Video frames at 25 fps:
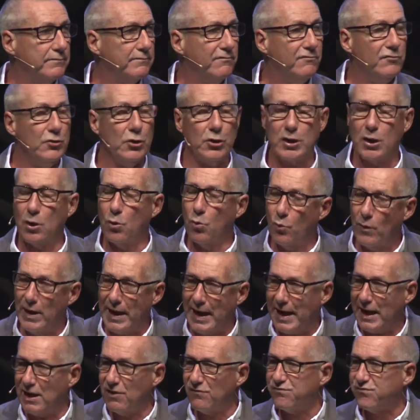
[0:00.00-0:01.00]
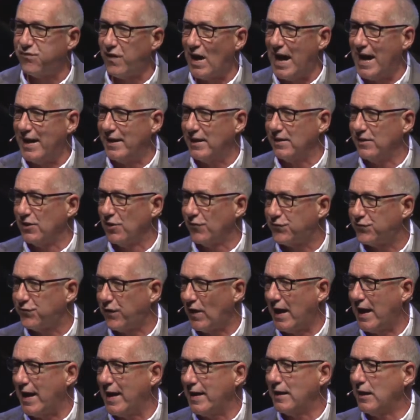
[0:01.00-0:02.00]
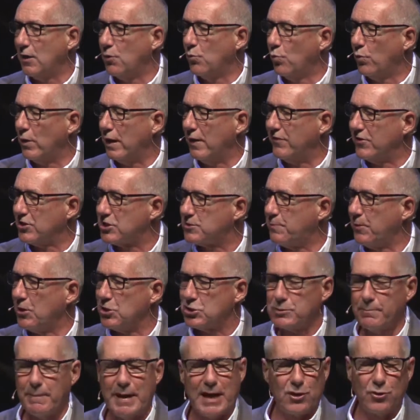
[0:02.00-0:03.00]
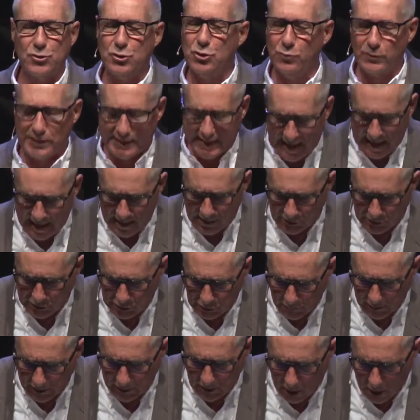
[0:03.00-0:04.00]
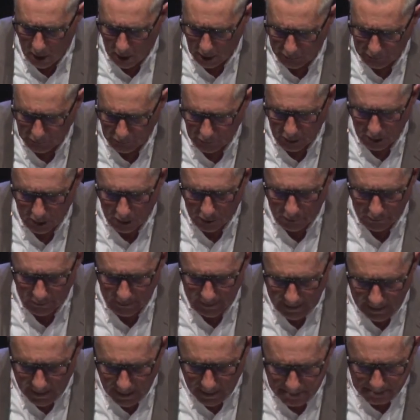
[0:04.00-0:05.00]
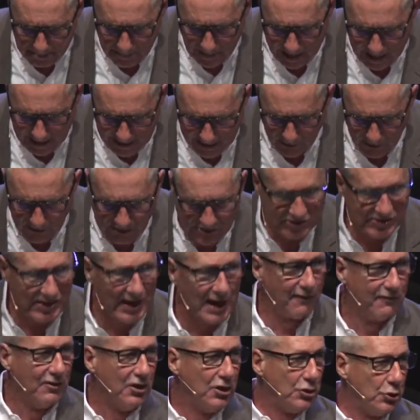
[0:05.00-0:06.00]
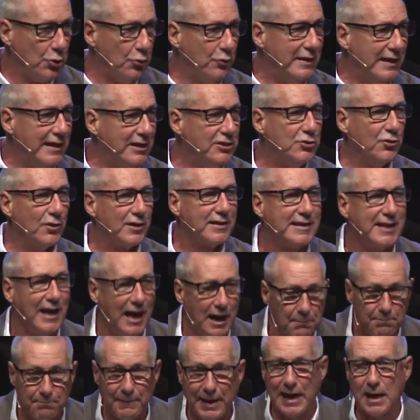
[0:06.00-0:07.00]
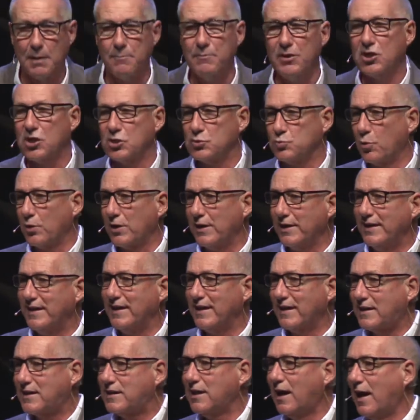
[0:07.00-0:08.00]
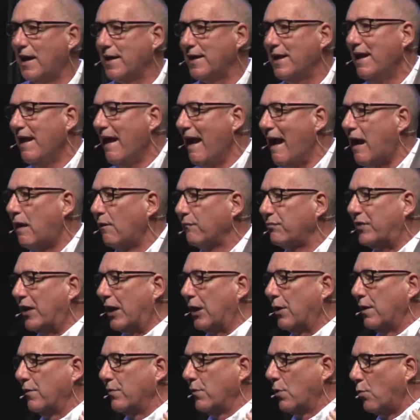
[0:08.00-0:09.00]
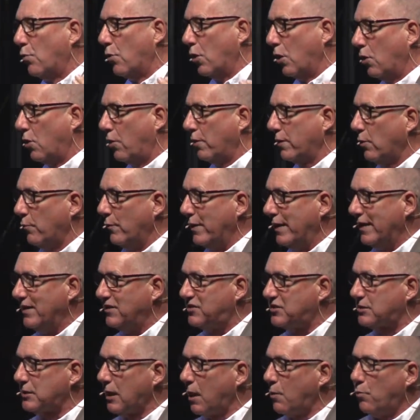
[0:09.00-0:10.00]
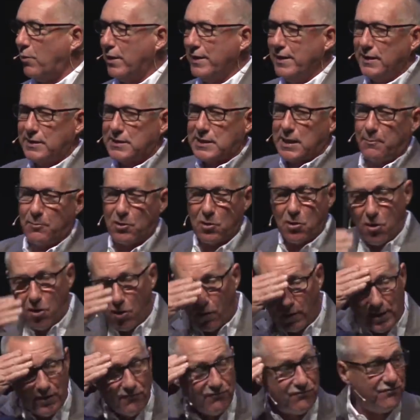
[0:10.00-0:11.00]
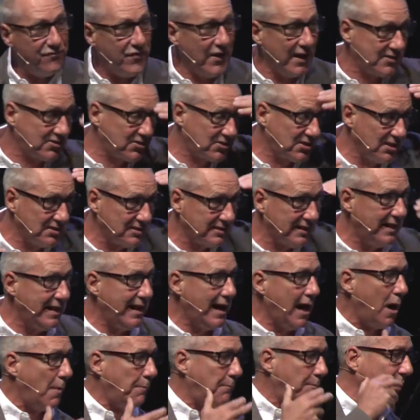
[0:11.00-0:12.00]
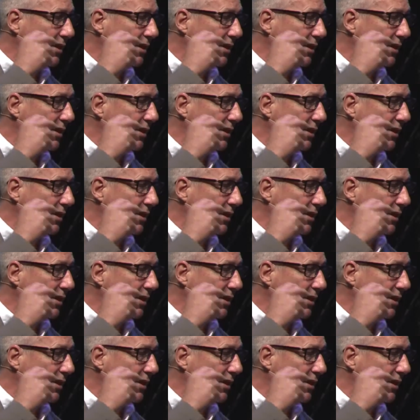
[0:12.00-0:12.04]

You're going to win and fight in the fight and win the spiritual battle. You can't do it on your own by yourself. You need your cut man because we're going to get cut out there in the world, and we need someone to come along and fix us and help